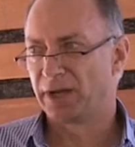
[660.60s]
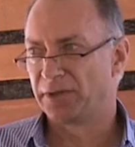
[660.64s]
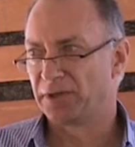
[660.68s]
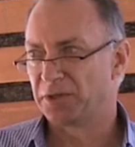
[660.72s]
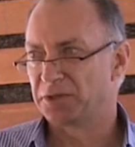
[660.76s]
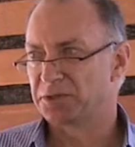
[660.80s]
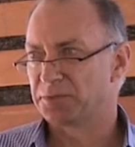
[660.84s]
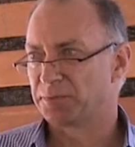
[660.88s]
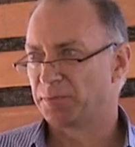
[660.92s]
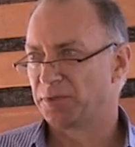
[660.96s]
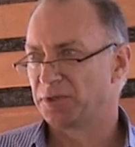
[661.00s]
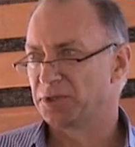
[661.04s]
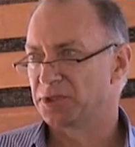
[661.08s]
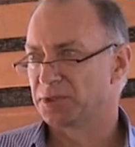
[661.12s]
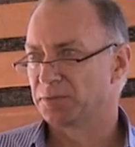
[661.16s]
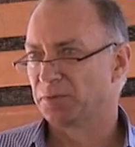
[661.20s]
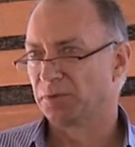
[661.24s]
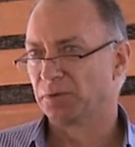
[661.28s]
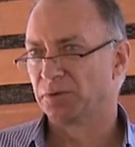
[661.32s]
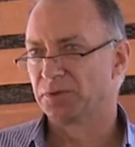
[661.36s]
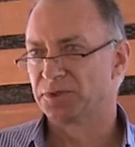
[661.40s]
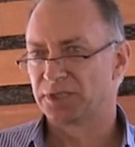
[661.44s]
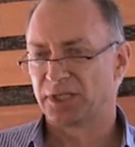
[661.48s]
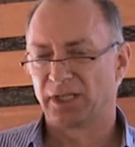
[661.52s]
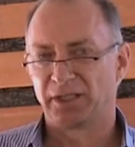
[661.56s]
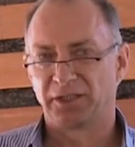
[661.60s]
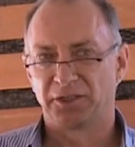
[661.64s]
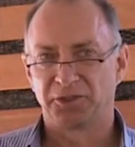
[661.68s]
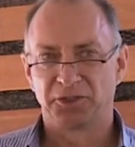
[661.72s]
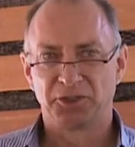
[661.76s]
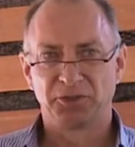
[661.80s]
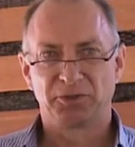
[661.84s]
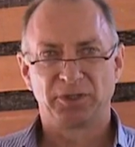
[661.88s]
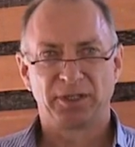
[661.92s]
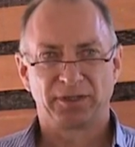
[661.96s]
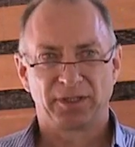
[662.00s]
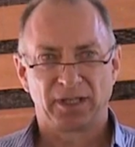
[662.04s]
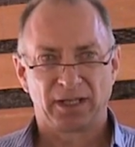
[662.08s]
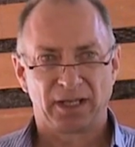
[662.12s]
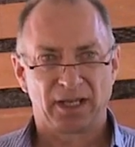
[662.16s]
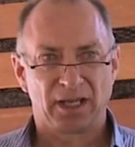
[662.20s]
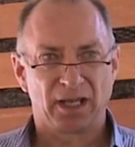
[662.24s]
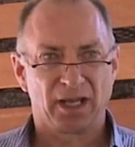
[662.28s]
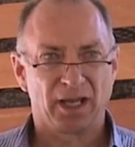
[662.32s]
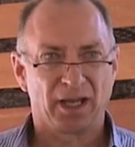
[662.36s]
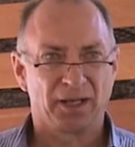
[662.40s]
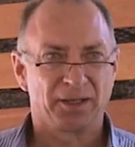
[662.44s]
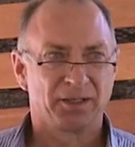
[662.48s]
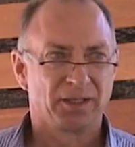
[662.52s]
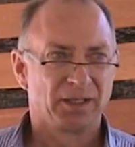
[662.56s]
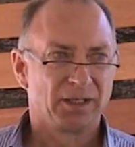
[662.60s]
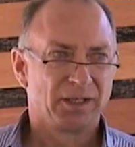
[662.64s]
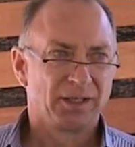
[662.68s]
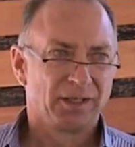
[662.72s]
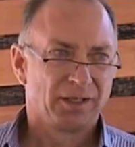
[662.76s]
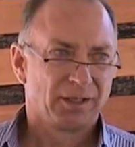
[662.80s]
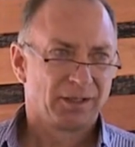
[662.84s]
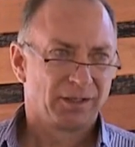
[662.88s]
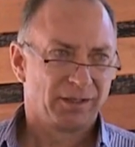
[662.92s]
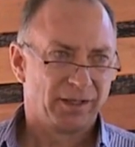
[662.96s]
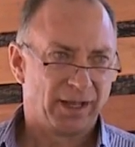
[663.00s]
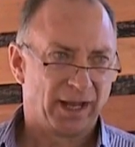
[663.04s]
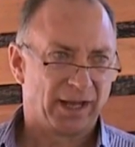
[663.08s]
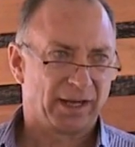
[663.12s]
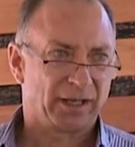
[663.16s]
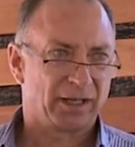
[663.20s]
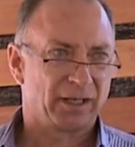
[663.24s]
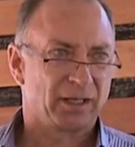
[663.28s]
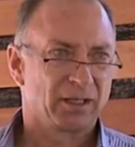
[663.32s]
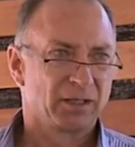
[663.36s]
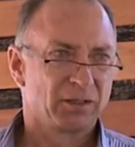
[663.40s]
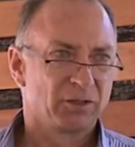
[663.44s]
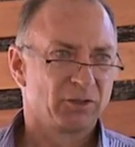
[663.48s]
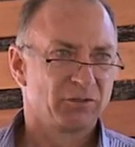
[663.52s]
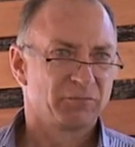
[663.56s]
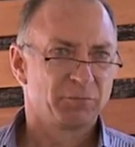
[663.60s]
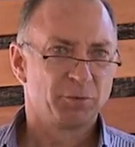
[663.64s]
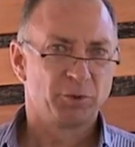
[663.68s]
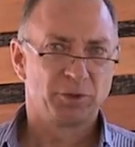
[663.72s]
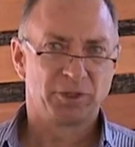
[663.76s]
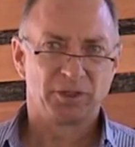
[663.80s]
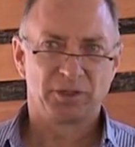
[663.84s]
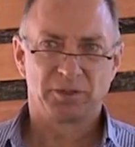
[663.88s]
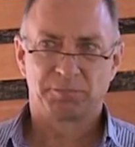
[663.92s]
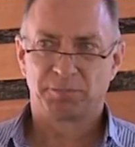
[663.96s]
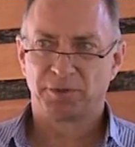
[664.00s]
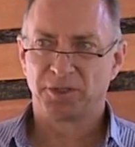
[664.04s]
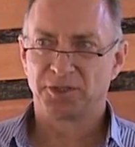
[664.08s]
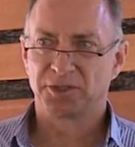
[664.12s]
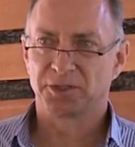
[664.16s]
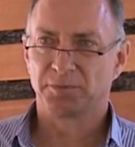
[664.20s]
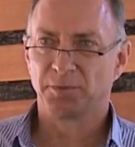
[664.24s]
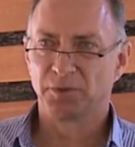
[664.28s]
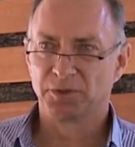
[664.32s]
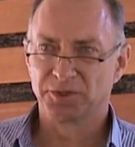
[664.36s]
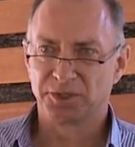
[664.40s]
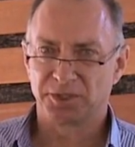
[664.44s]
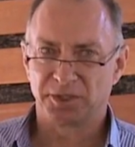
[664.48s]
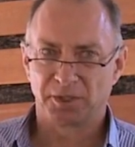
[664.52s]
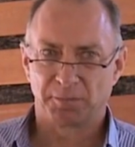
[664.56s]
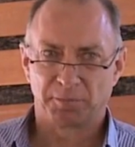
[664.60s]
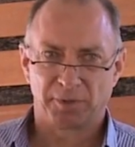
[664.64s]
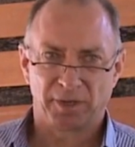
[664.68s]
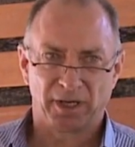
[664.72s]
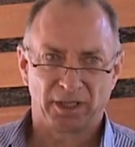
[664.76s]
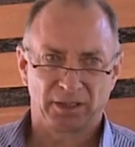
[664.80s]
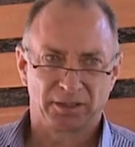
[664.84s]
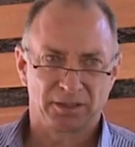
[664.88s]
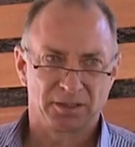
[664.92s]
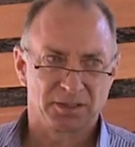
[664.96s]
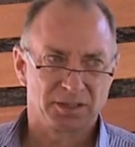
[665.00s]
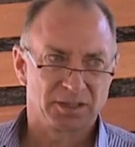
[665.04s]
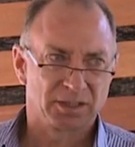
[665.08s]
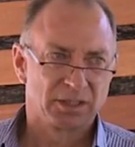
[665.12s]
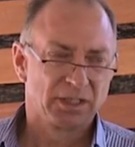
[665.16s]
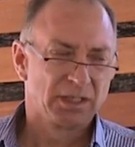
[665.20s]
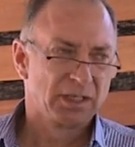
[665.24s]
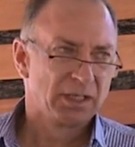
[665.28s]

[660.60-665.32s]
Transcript: those principles and are doing the hard yakka of putting the principles into practice.